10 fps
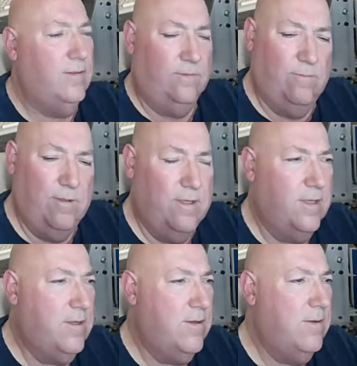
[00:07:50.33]
I'm going
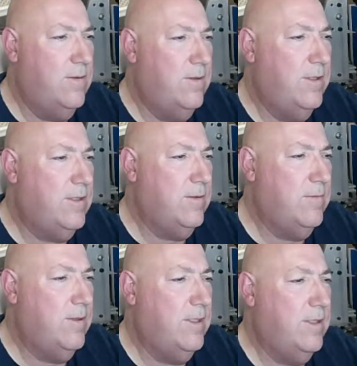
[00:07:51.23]
to call this
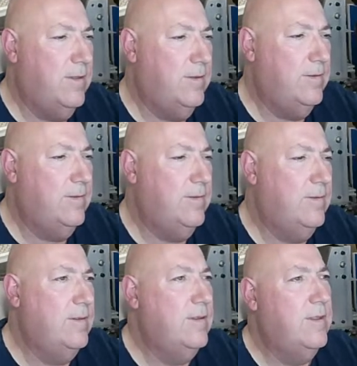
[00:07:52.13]
one.
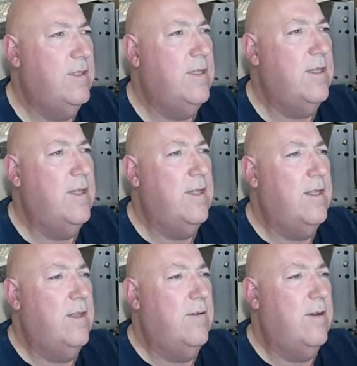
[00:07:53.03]

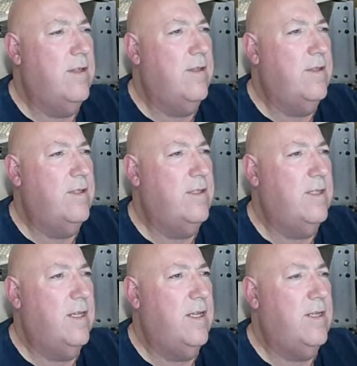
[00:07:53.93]
Right, this is
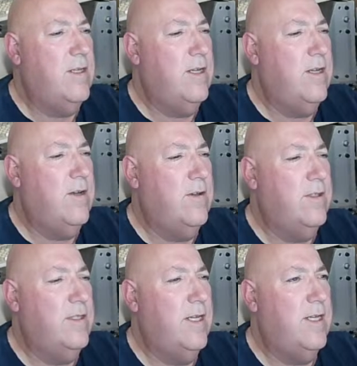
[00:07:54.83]
engine
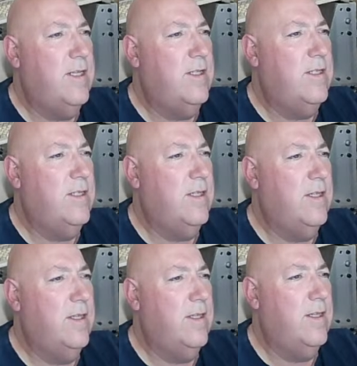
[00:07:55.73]
content.
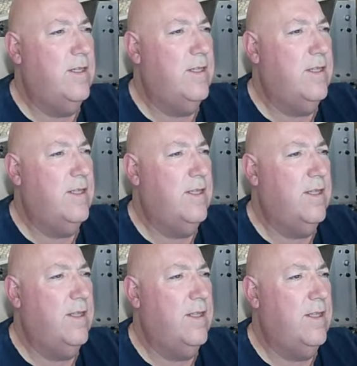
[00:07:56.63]

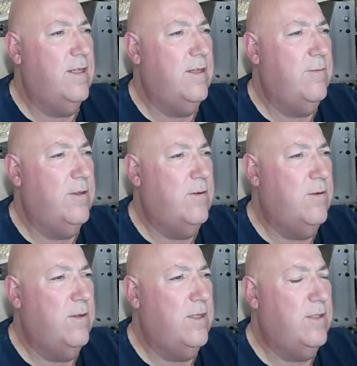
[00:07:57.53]
We'll
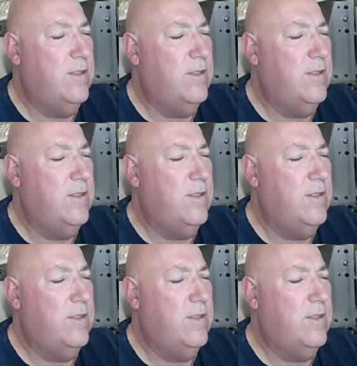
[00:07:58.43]
call this,